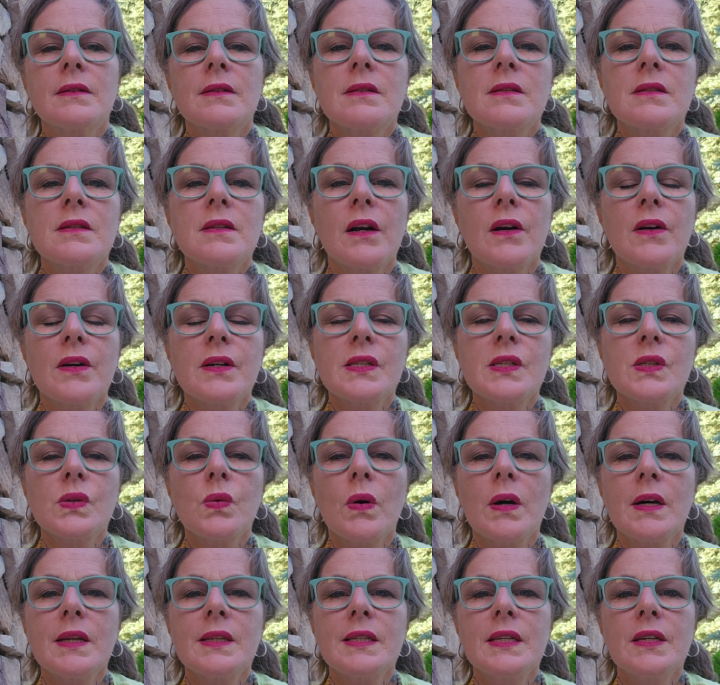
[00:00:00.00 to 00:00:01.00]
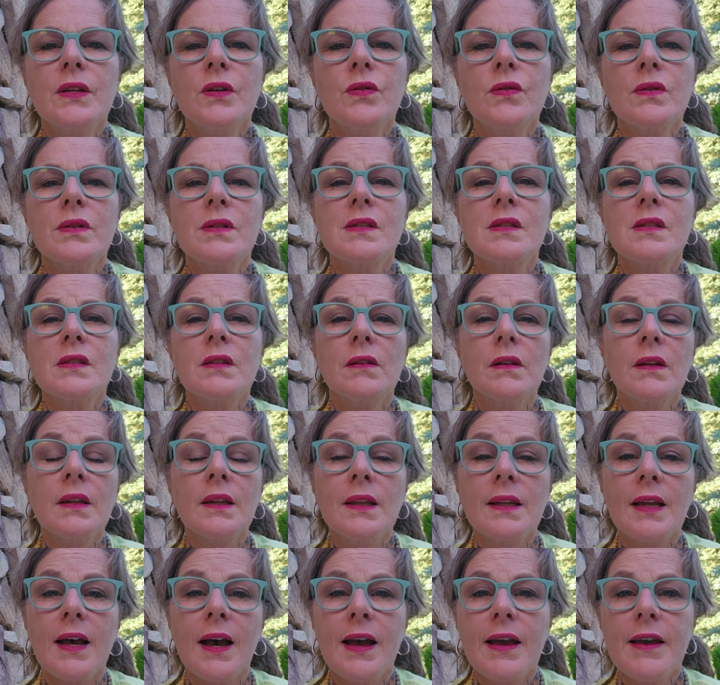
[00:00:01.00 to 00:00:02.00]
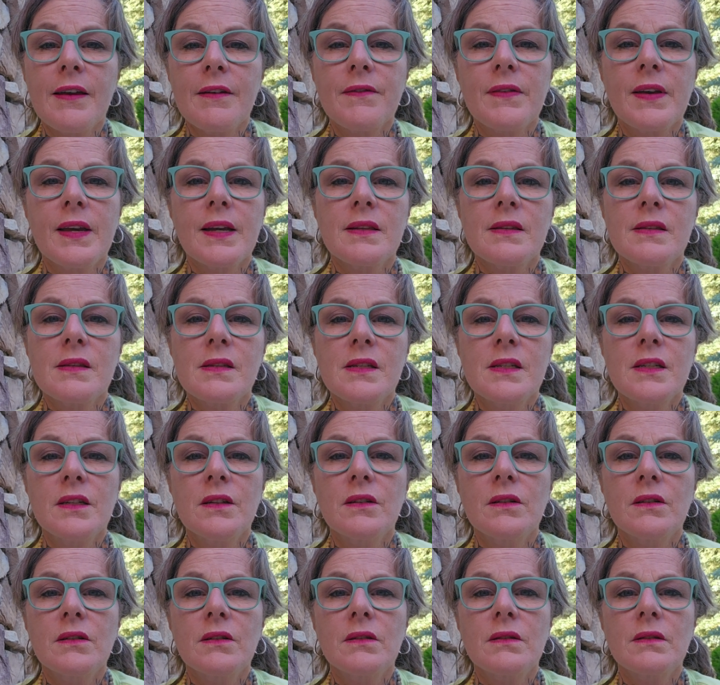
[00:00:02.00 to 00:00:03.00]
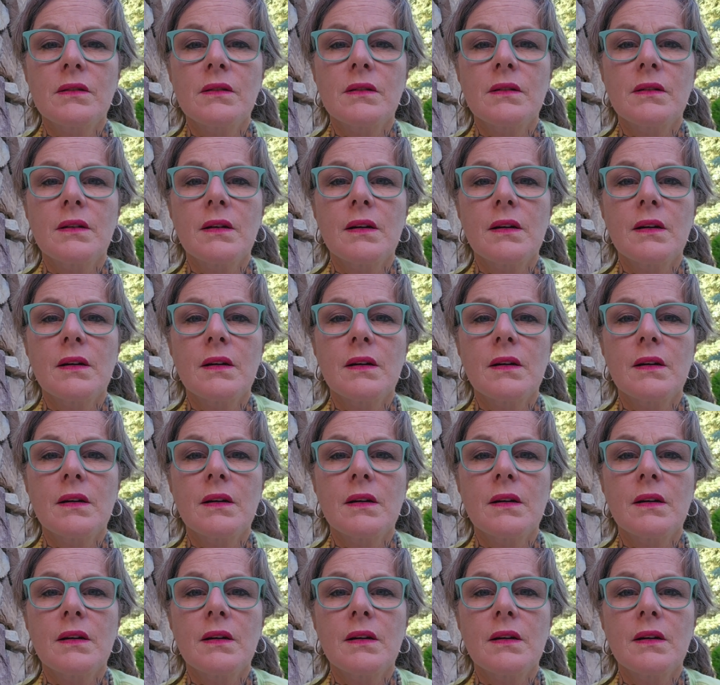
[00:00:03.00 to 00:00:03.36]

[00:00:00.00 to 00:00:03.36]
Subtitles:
Saraswati, who is still alive and still